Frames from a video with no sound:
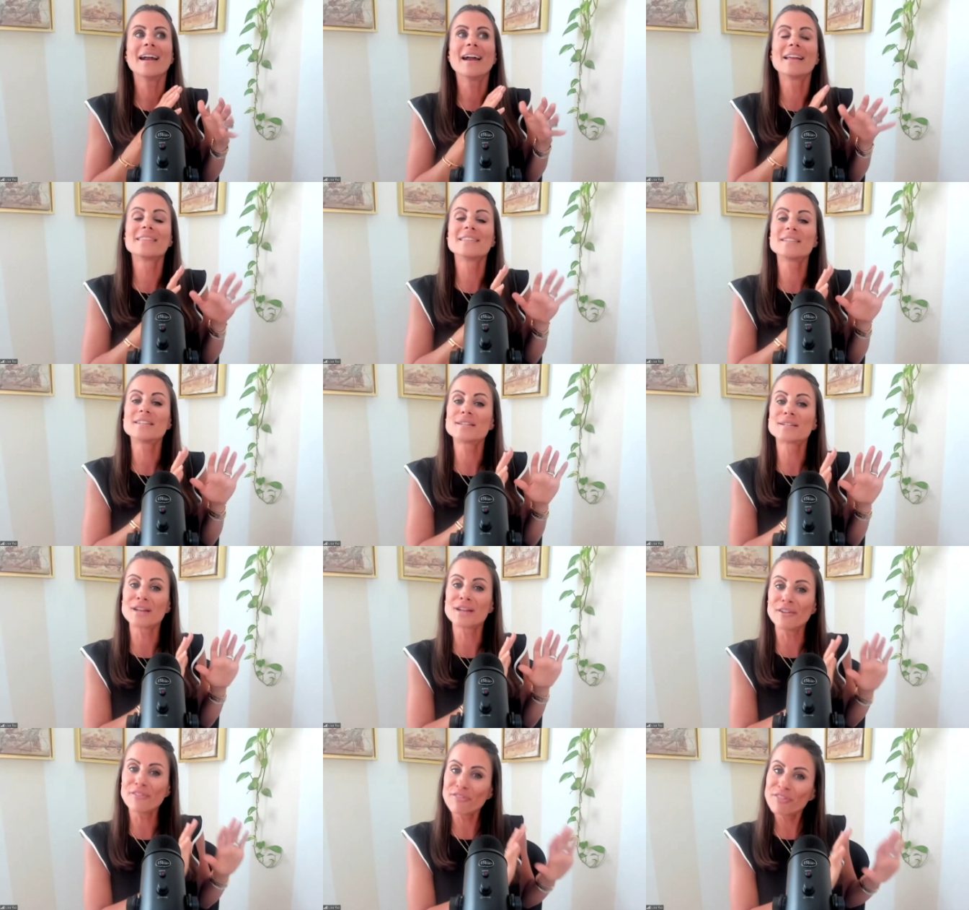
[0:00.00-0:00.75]
And the
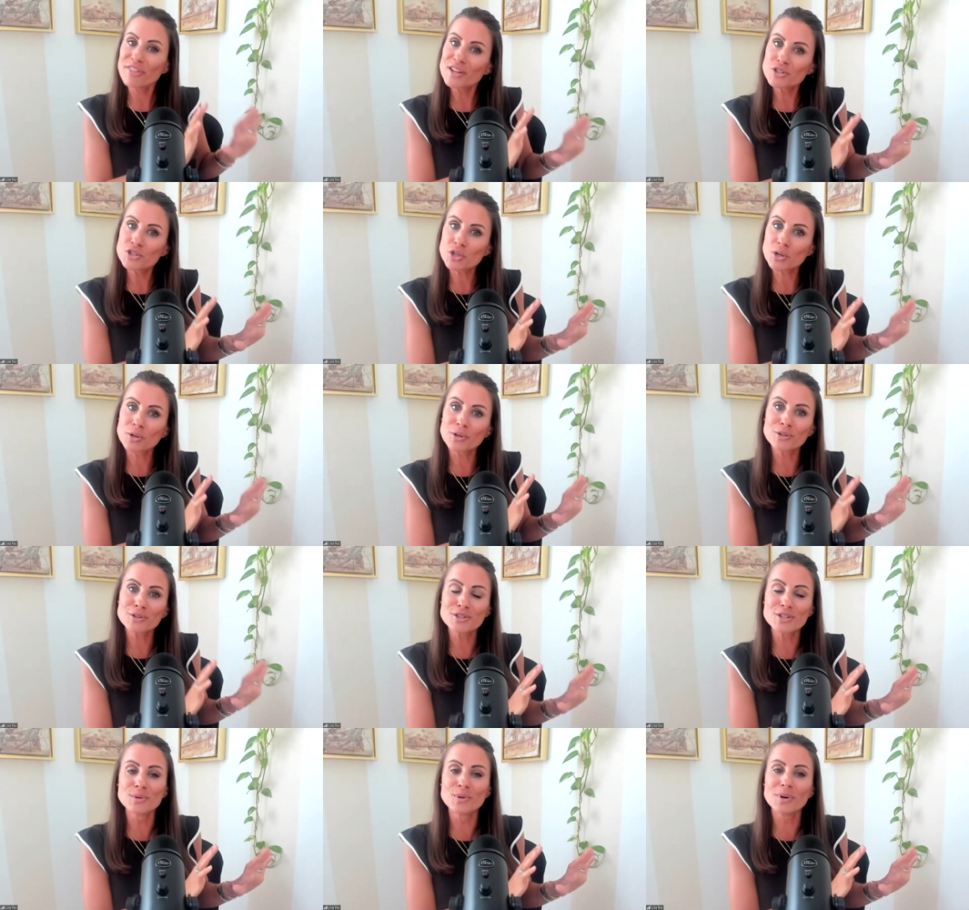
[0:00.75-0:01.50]
stuff that
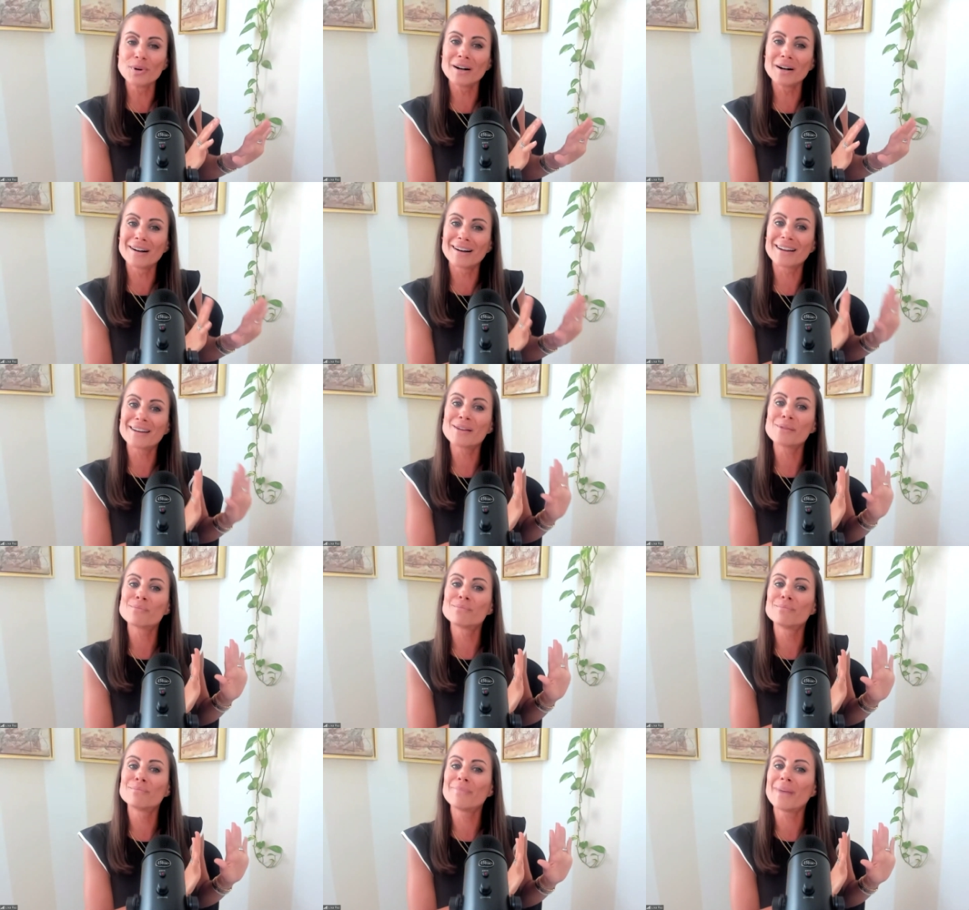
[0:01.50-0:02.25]
turned you on
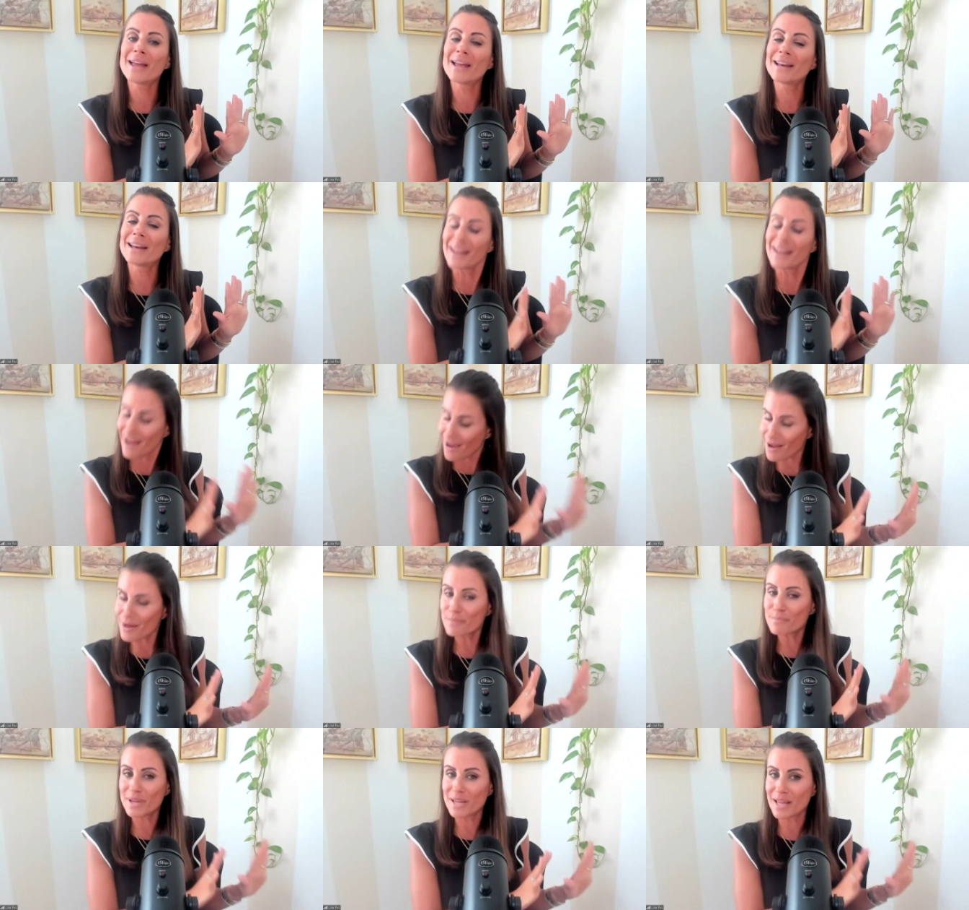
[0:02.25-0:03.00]
may
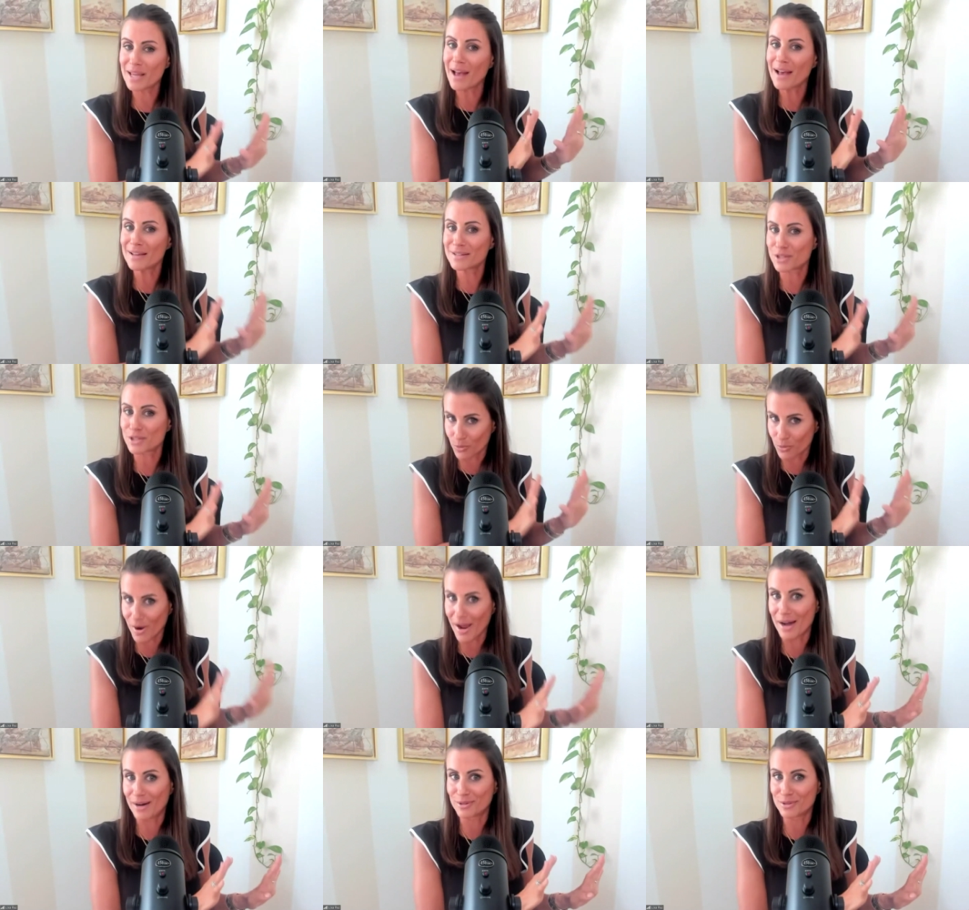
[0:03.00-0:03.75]
not be as
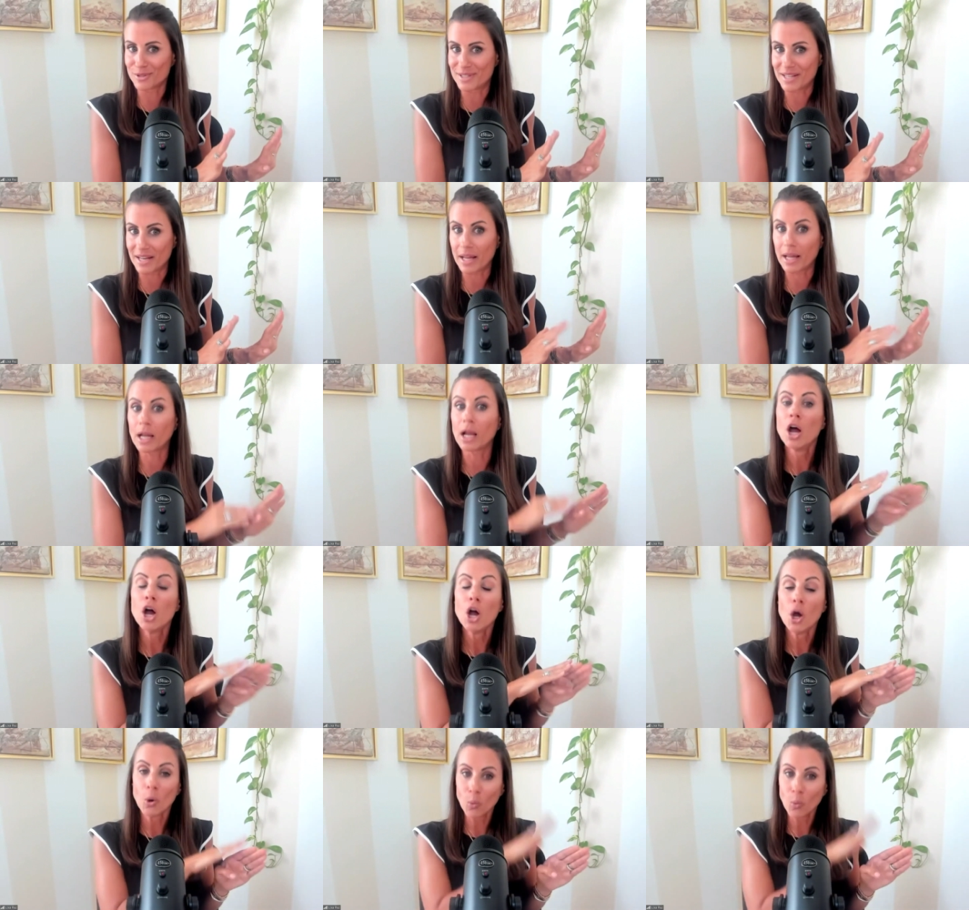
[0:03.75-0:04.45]
arousing